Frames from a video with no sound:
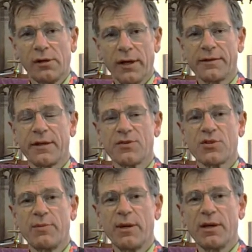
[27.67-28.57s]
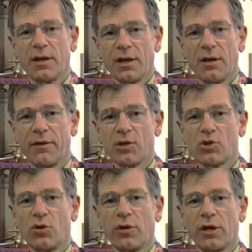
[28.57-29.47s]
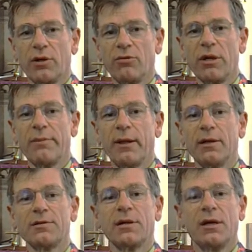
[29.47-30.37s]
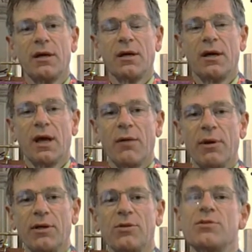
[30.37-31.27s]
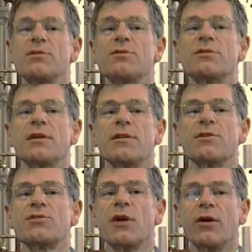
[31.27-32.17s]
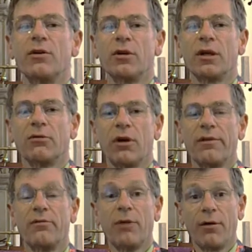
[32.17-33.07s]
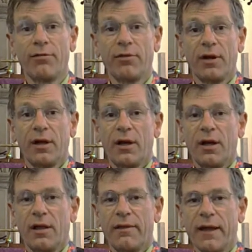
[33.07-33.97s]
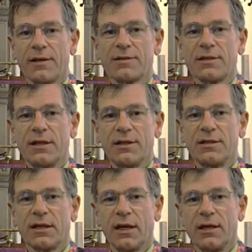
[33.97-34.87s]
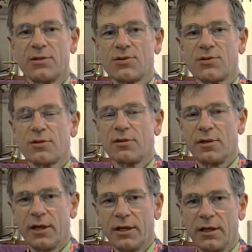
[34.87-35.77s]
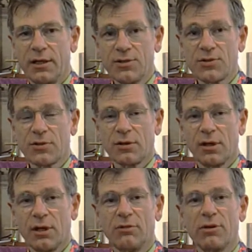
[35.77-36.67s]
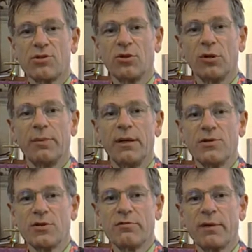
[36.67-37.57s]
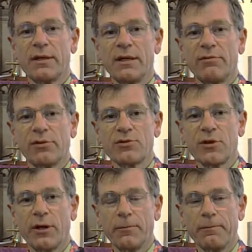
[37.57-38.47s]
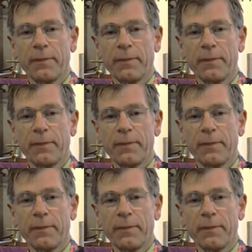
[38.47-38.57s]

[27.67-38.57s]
That tends to be a Victorian rebuild, and when you see the stone looking rather rough, that indicates that it is an original piece of medieval stone.